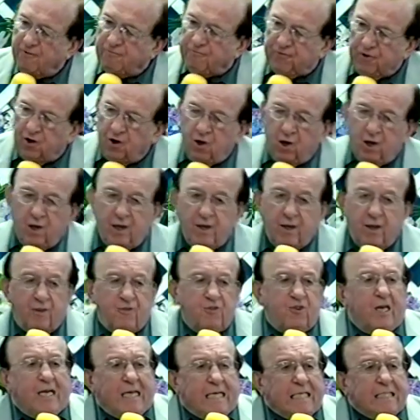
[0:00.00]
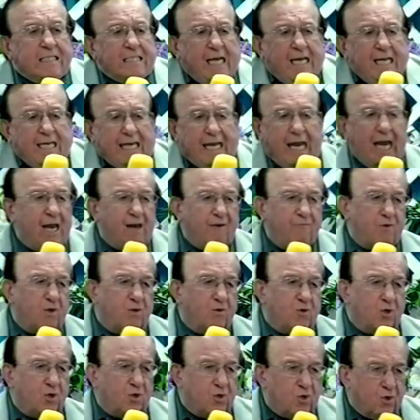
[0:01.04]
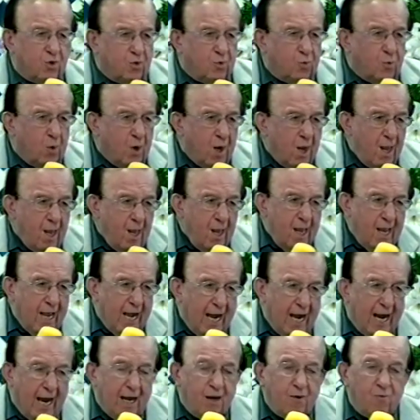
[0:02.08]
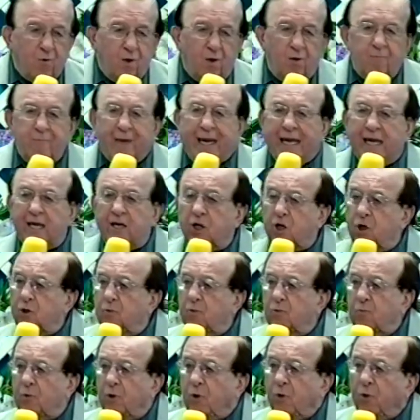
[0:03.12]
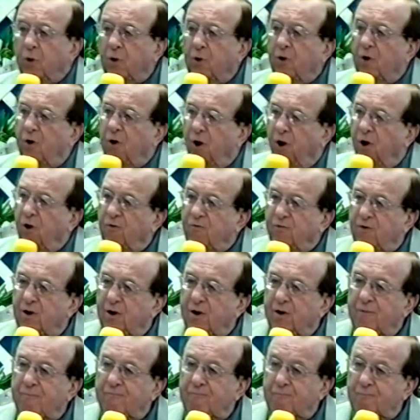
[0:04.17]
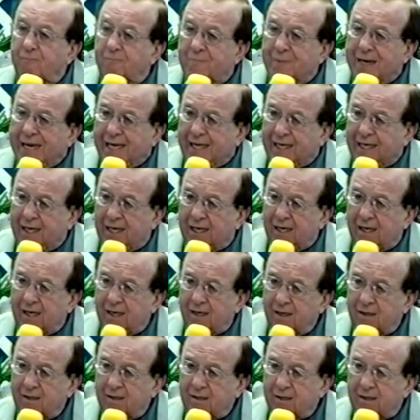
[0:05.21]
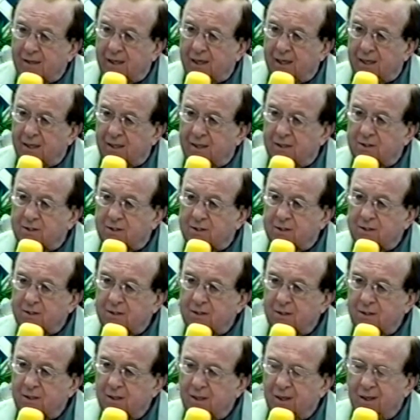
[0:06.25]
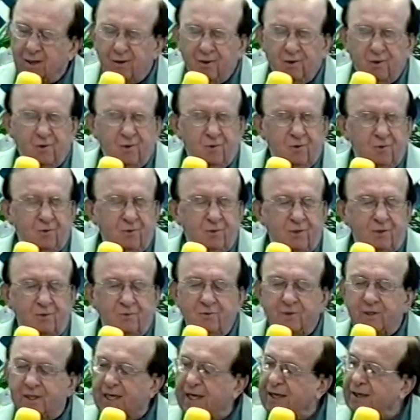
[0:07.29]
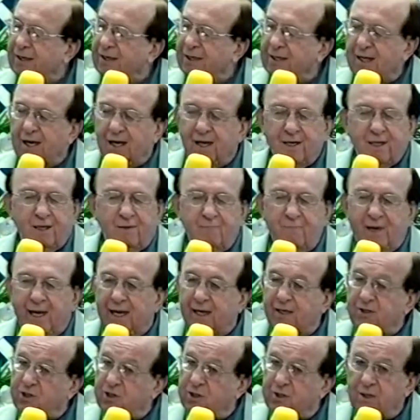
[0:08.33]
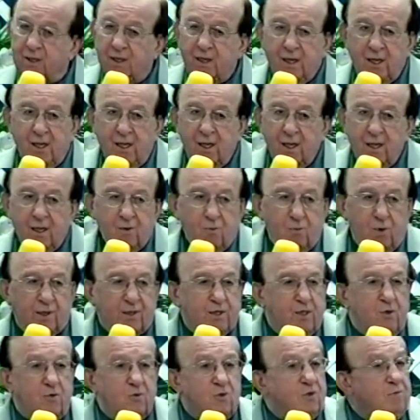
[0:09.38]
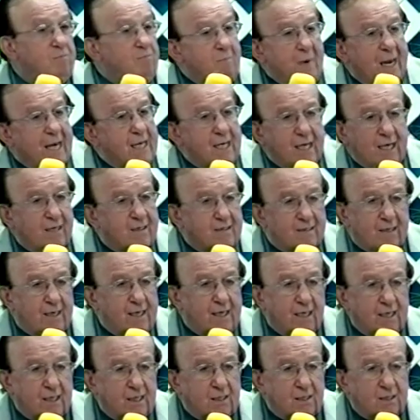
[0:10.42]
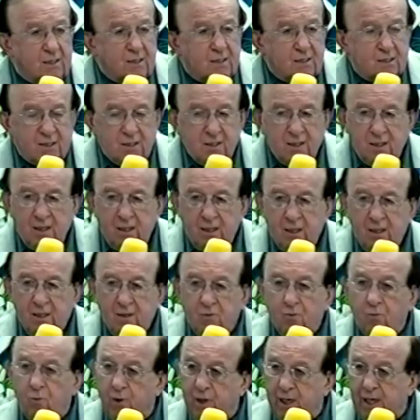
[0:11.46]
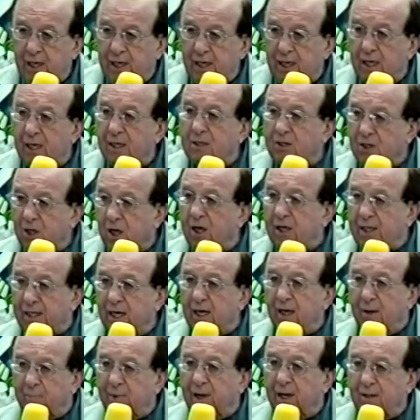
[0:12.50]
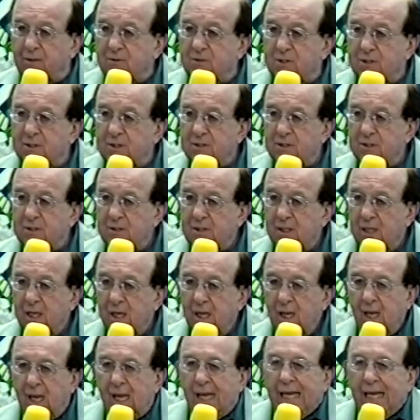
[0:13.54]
You've been faithful in the things I gave you to do. I will make you ruler over many things. Oh, you cannot imagine what those many things really are talking about.